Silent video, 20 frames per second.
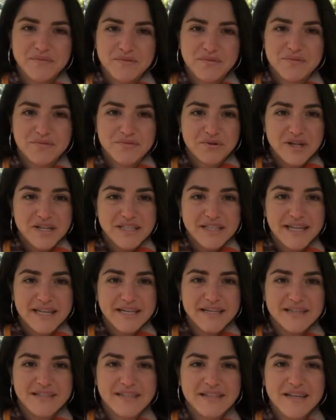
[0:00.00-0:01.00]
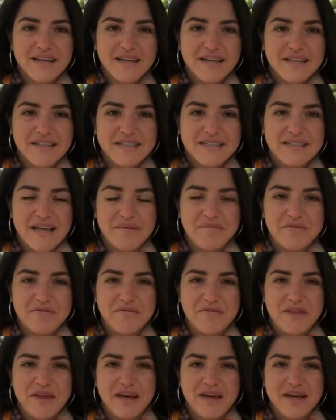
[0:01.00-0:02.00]
reading some
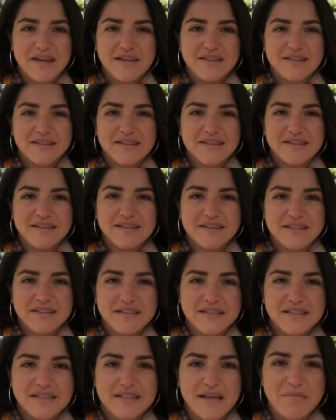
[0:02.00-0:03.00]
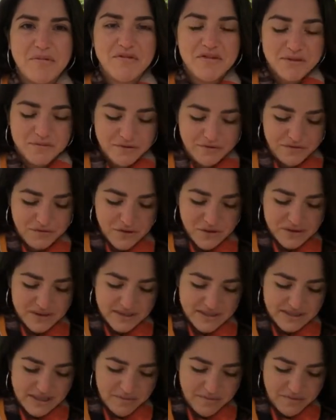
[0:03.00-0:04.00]
of the reviews
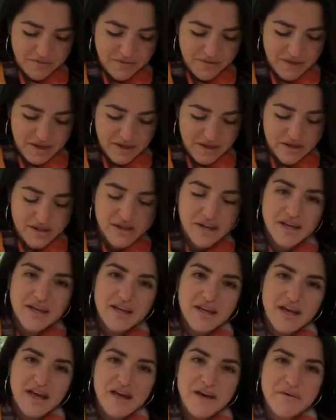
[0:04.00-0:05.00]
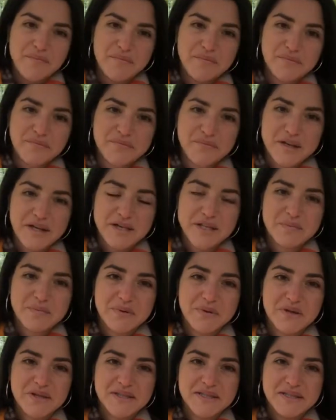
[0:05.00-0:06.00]
and some of the
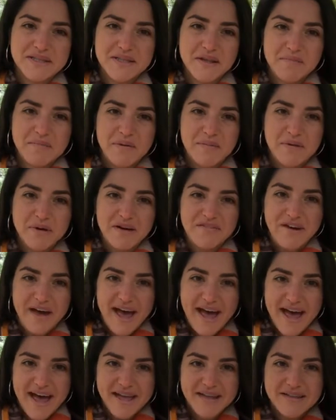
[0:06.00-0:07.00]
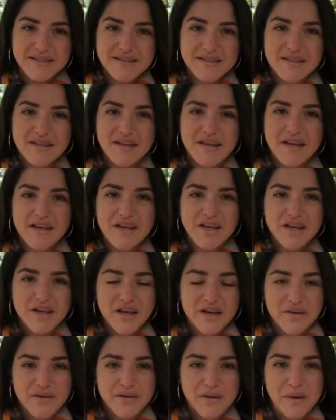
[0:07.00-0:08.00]
experiences that people have had
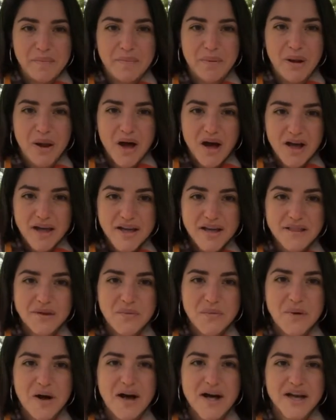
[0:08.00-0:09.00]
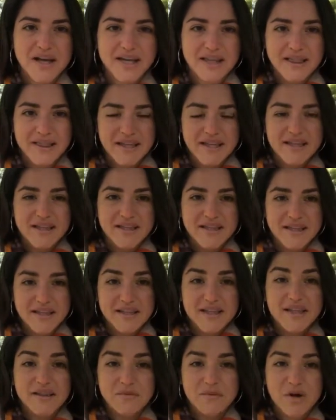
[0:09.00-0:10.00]
applying the work
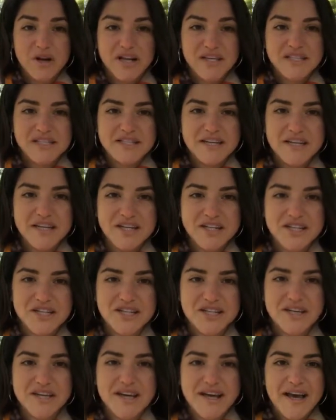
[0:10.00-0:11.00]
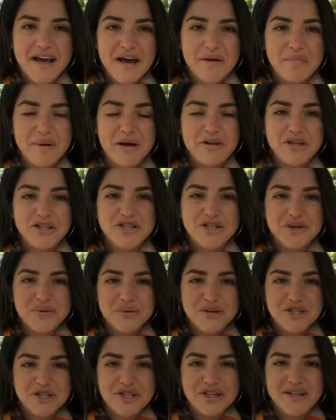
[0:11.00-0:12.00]
in what I teach about
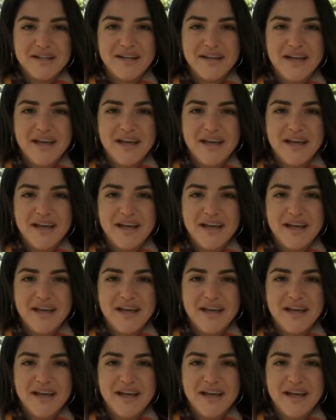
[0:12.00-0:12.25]
intuition,